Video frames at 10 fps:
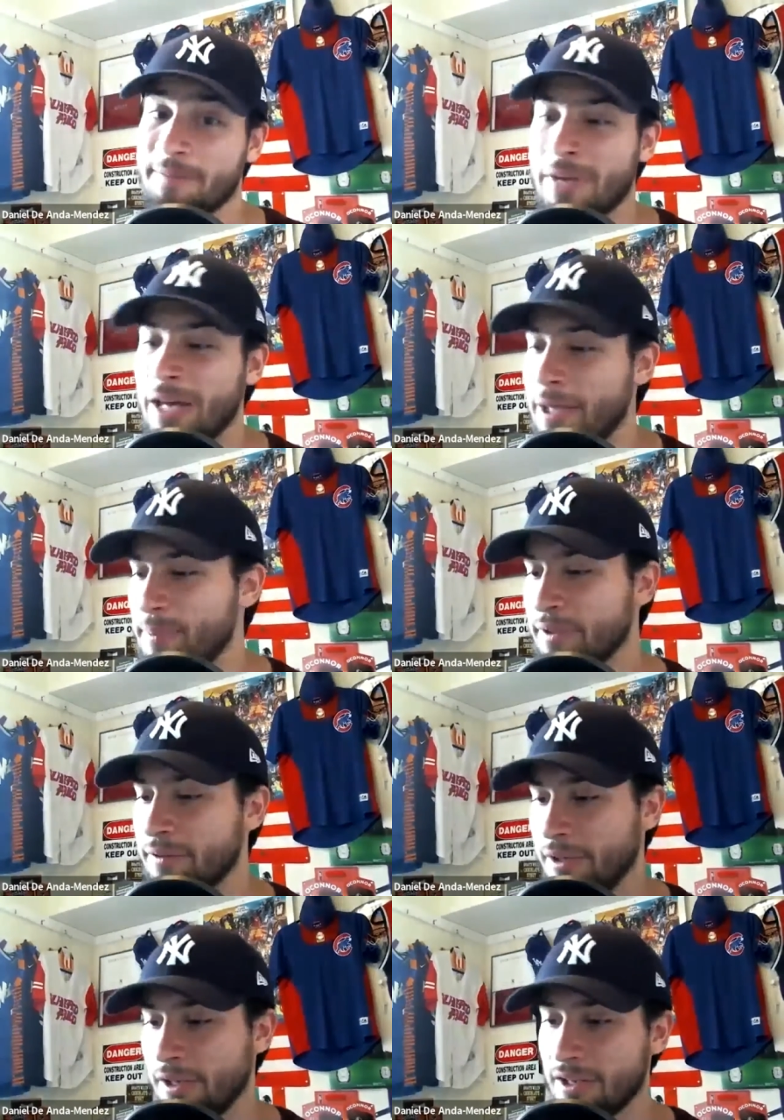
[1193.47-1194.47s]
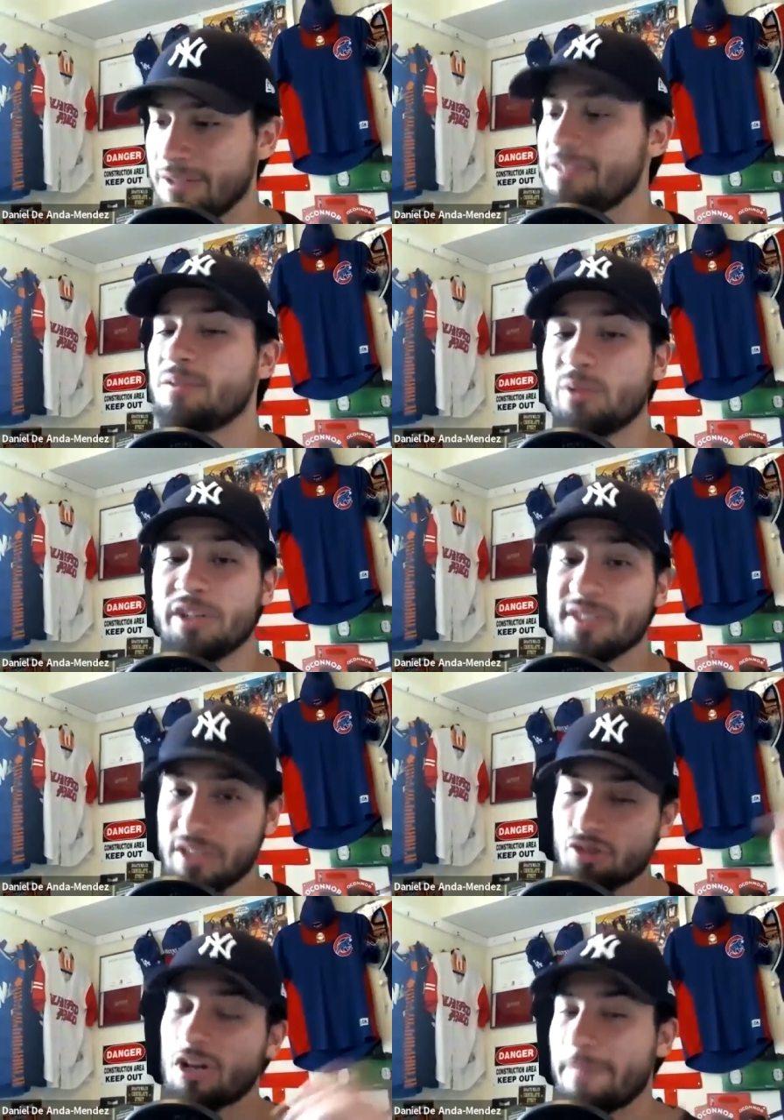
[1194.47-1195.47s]
my opinion. This is where it's going to
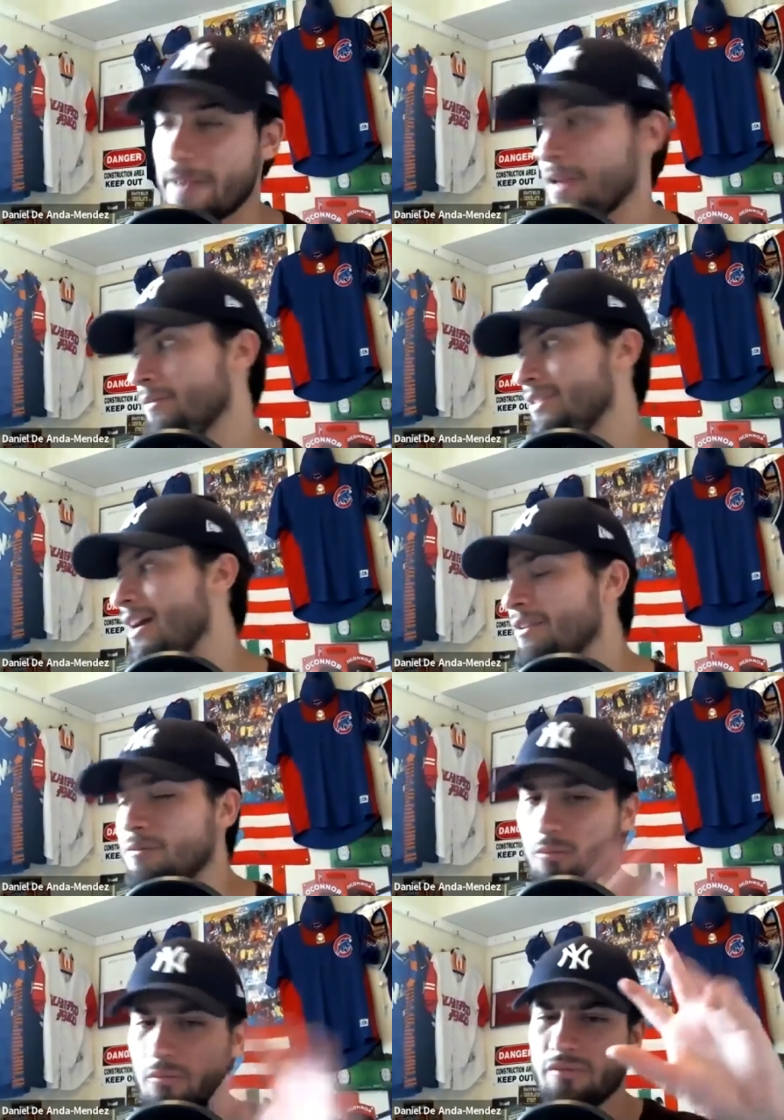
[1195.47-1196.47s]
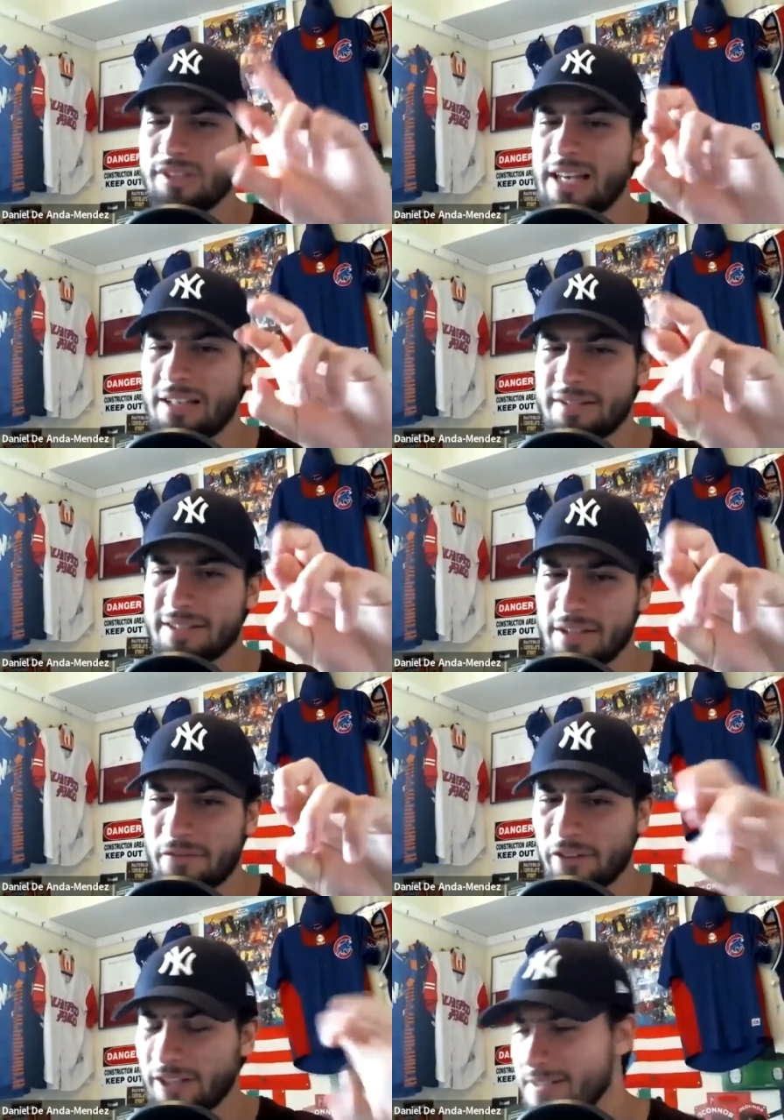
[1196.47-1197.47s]
drop down on talent
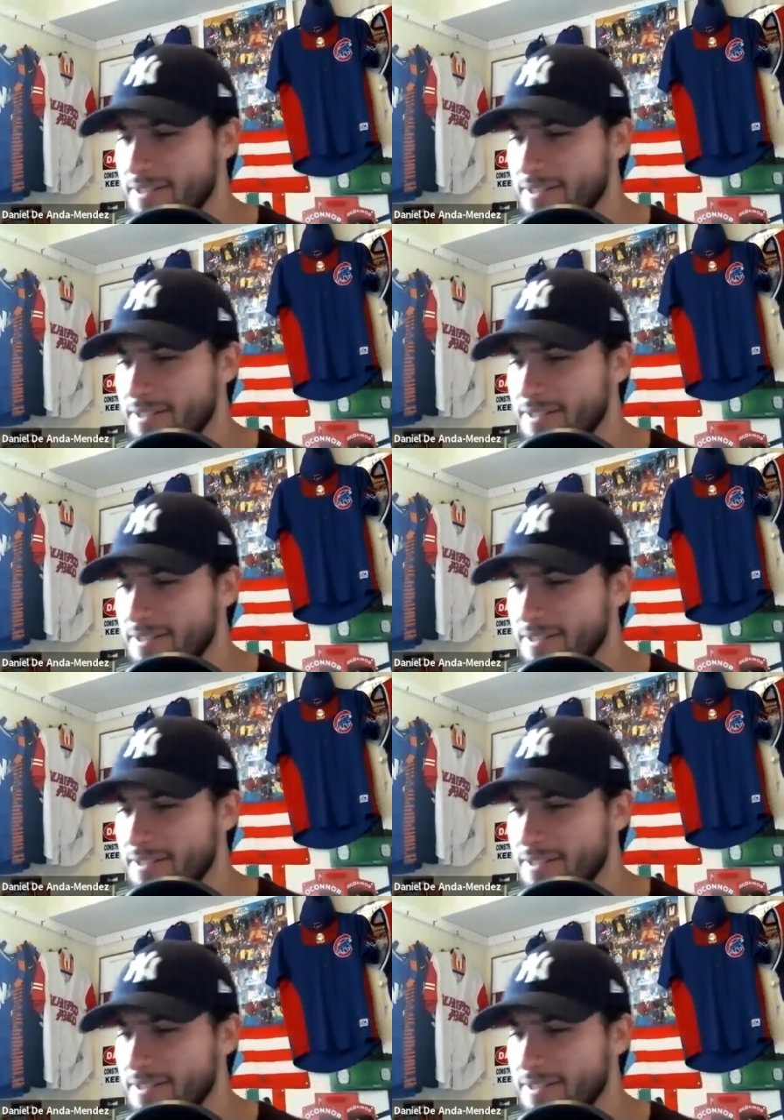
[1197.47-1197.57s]
significance